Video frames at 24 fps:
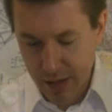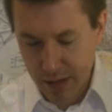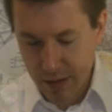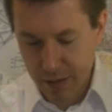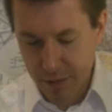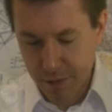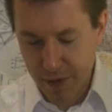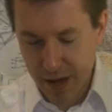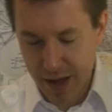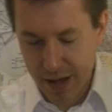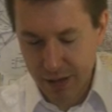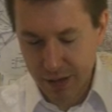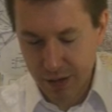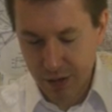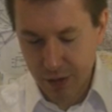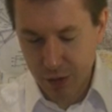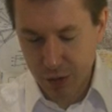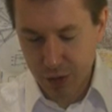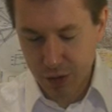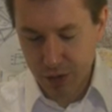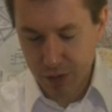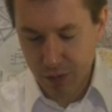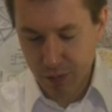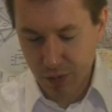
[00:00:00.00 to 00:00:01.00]
the fact that
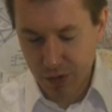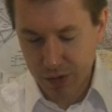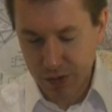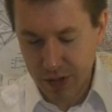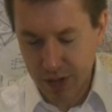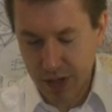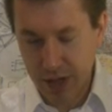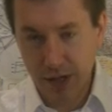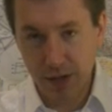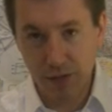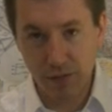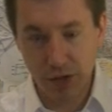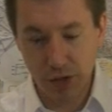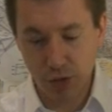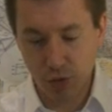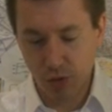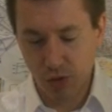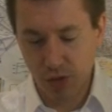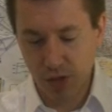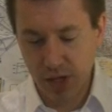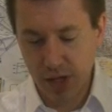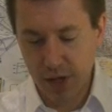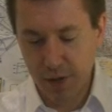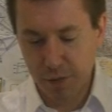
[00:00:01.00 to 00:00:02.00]
this was an
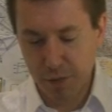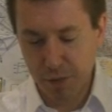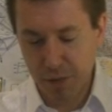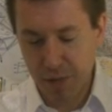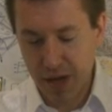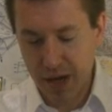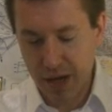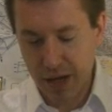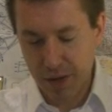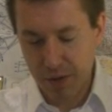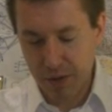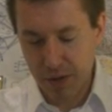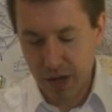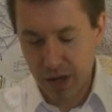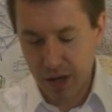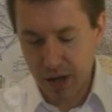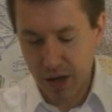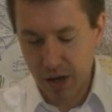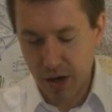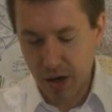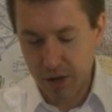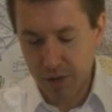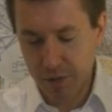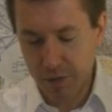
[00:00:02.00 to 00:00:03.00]
individual leaf meant
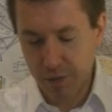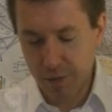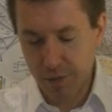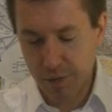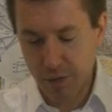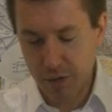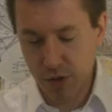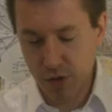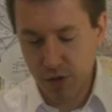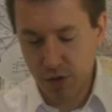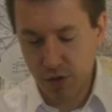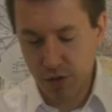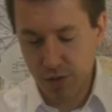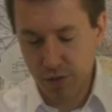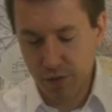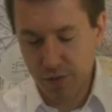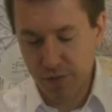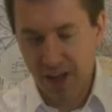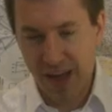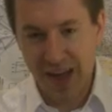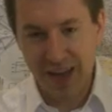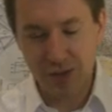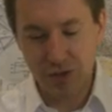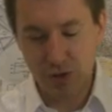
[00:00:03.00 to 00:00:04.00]
it unfurled
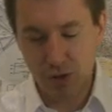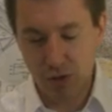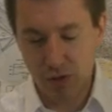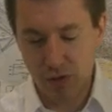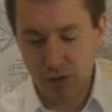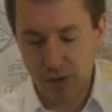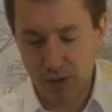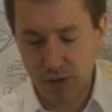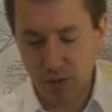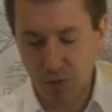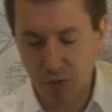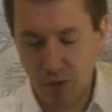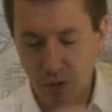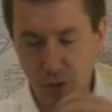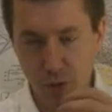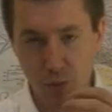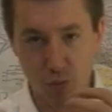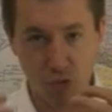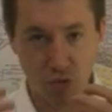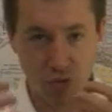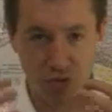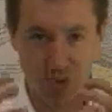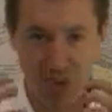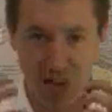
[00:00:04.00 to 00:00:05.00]
faster than some of those
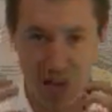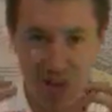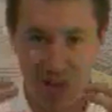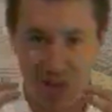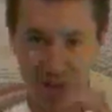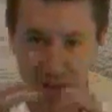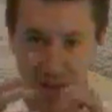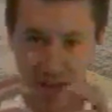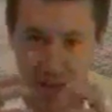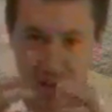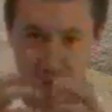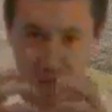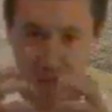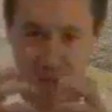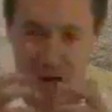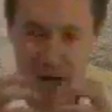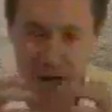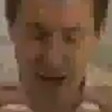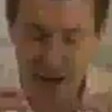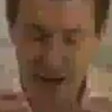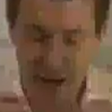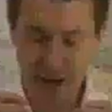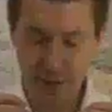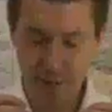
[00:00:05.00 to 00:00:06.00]
more tightly
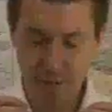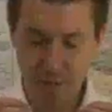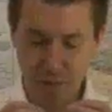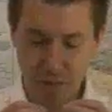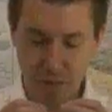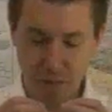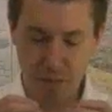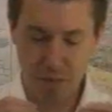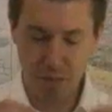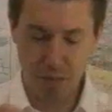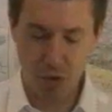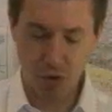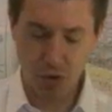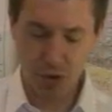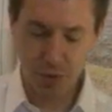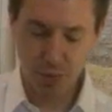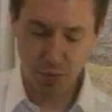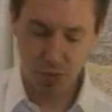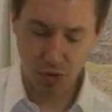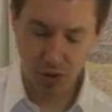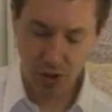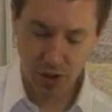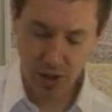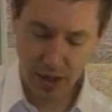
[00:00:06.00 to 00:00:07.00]
compact
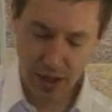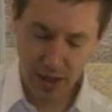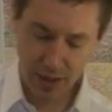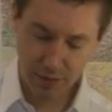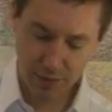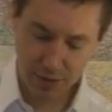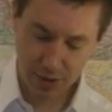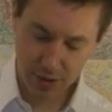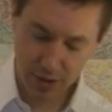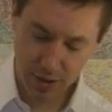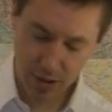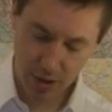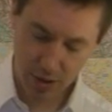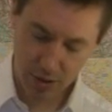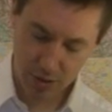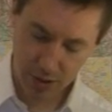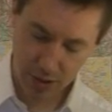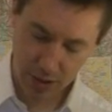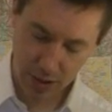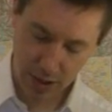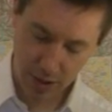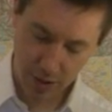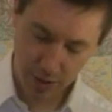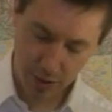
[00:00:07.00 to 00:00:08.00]
multiple leaves there
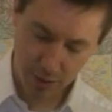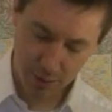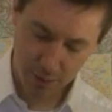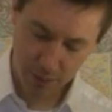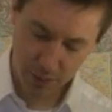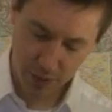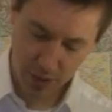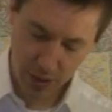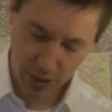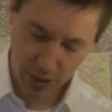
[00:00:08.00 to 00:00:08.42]
together.